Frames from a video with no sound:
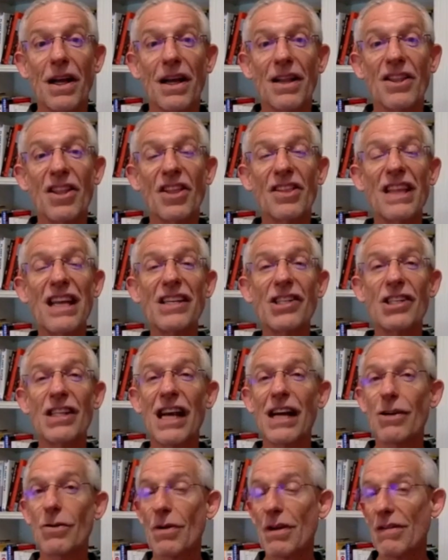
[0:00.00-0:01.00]
the things
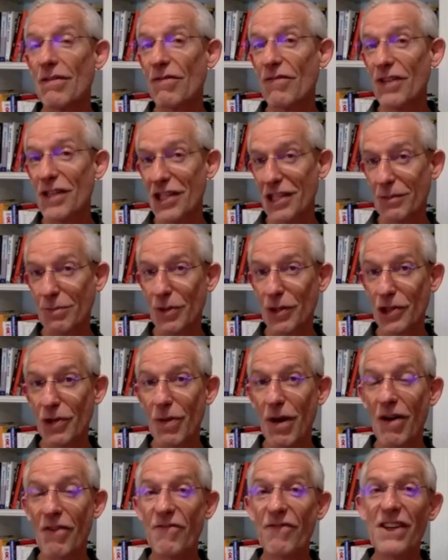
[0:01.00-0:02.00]
that are invisible to
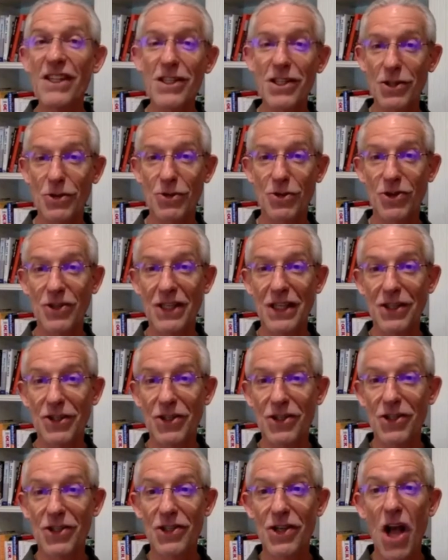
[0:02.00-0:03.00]
our physical
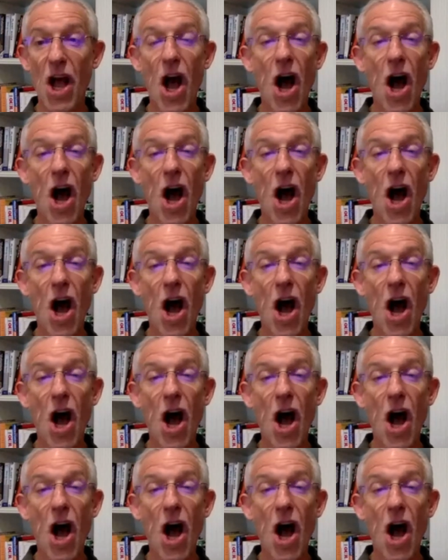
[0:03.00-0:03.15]
senses,